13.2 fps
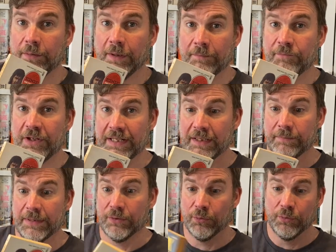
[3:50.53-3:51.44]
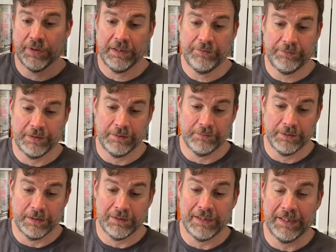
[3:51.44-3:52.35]
I'm reading them in order, so
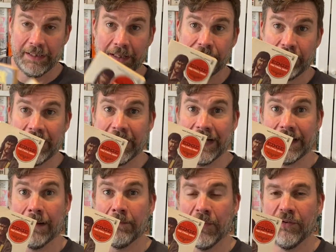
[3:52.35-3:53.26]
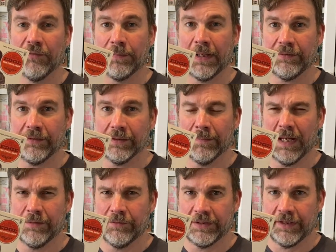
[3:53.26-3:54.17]
clearly I've read a number of both of them,
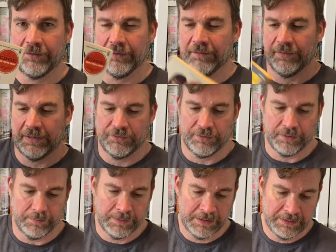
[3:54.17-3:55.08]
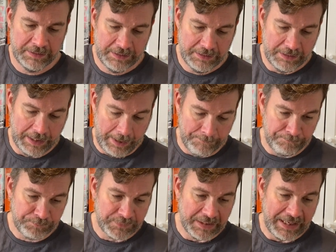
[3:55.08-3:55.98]
over a dozen of each of them,
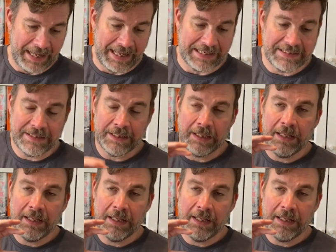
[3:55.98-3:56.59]
and